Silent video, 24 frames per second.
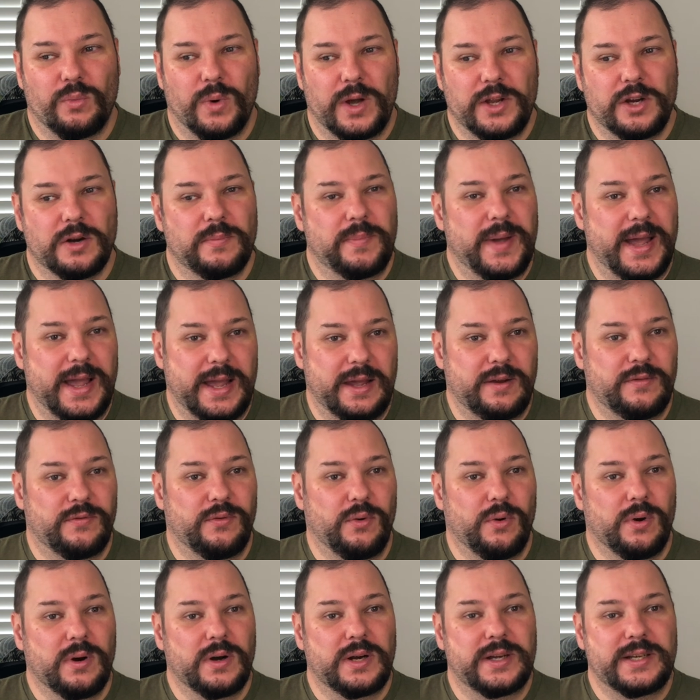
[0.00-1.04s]
what you're paying
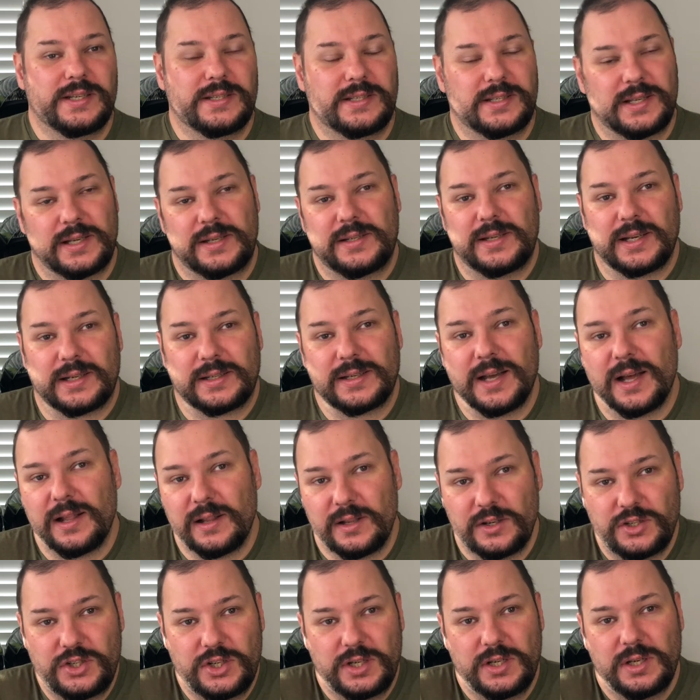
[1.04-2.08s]
for is the
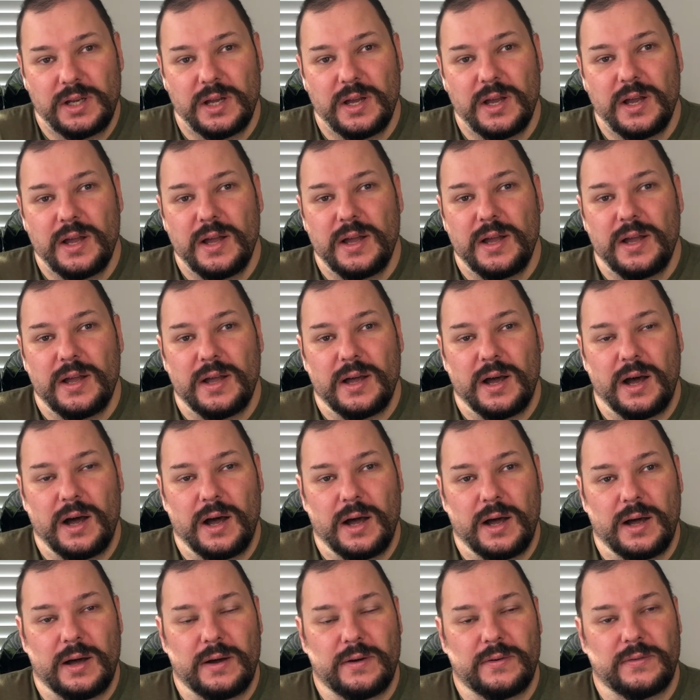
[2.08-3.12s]
technology
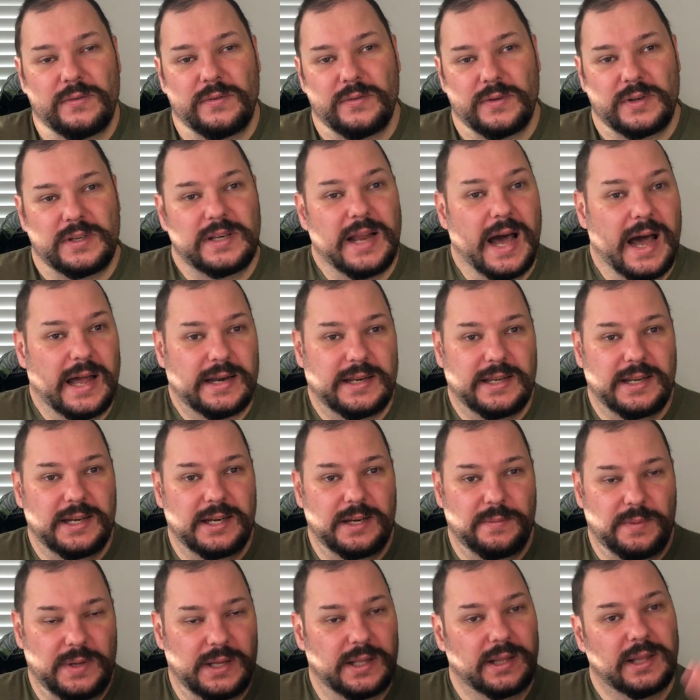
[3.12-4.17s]
of not needing
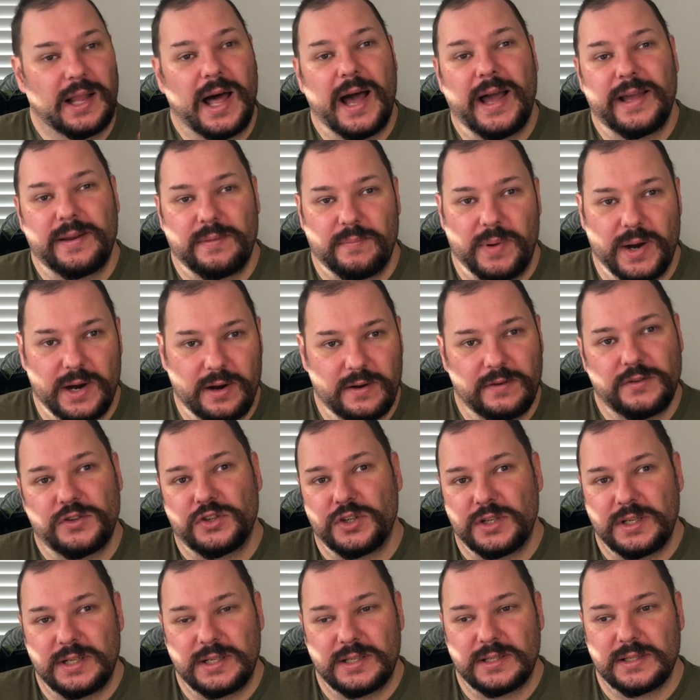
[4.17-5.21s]
to be a lined pair of
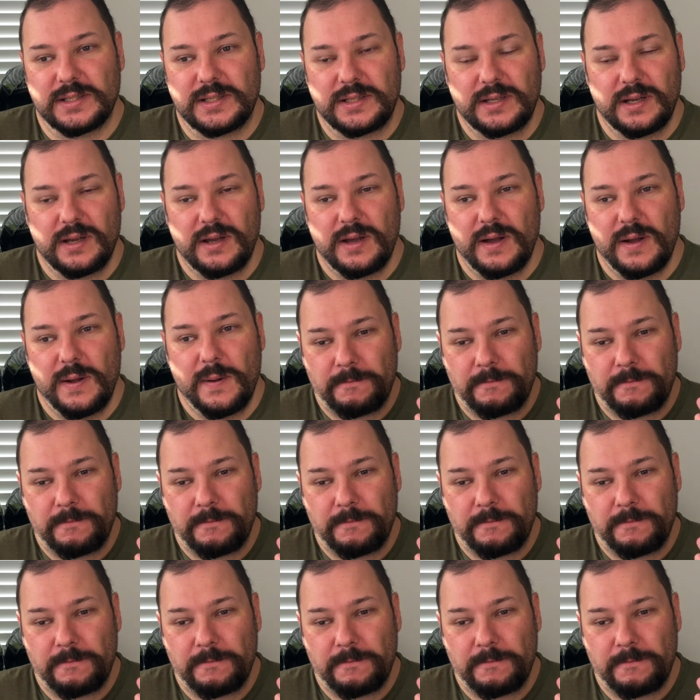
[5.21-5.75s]
jeans.